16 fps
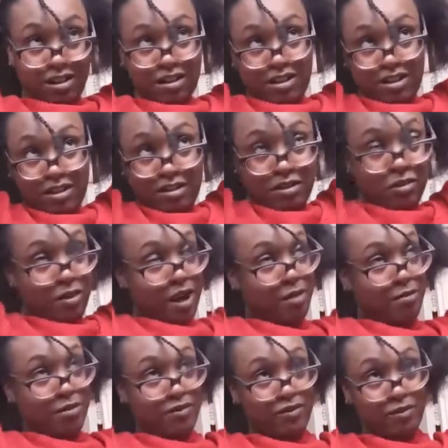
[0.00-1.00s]
I don't know
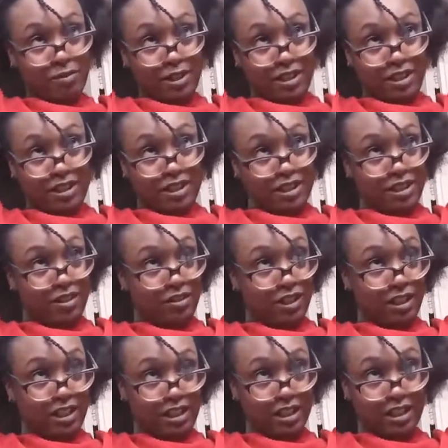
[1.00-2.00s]
why, but for me it's just so
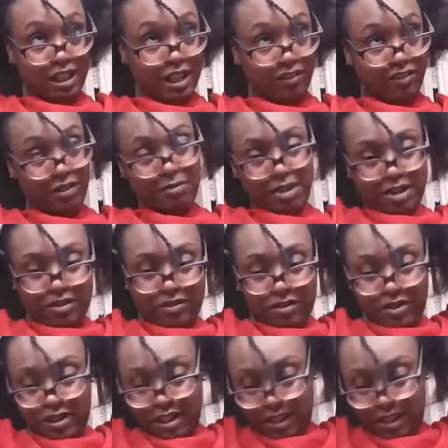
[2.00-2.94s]
easier. Like if I'm not doing